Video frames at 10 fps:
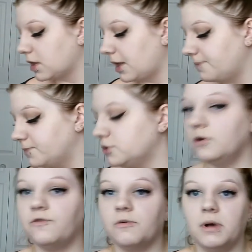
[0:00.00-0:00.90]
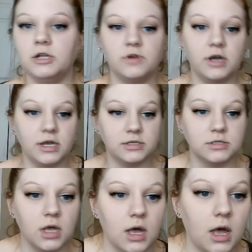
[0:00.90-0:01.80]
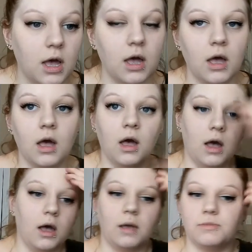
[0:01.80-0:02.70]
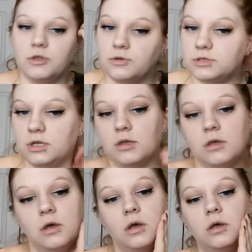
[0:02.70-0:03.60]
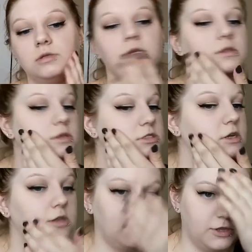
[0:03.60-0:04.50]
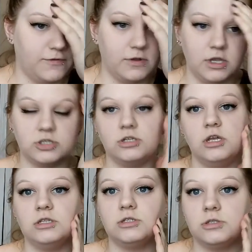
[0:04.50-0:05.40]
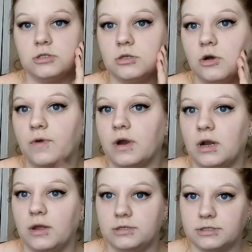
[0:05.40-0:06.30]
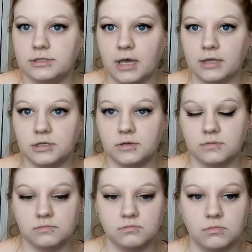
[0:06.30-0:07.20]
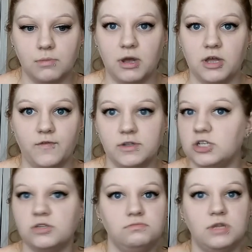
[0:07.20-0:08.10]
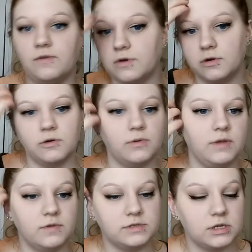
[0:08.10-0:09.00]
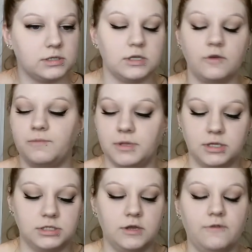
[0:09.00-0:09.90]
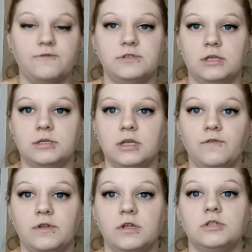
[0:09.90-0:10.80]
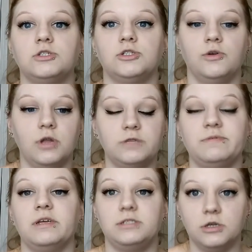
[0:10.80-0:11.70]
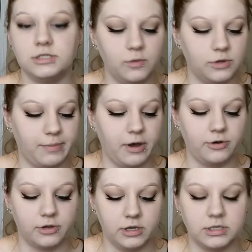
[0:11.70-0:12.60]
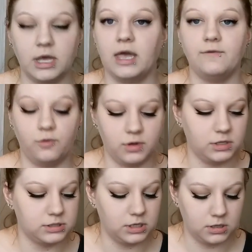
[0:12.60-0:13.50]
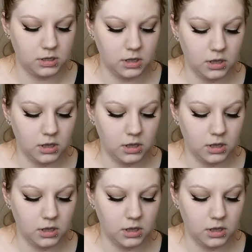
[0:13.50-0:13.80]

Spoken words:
Okay, so for my under eyes, I'm using, see this stuff, like this foundation, it's already set. My other foundation never even set itself, but this stuff sets itself and it's so nice, but I still set it with the powder because I have oily skin.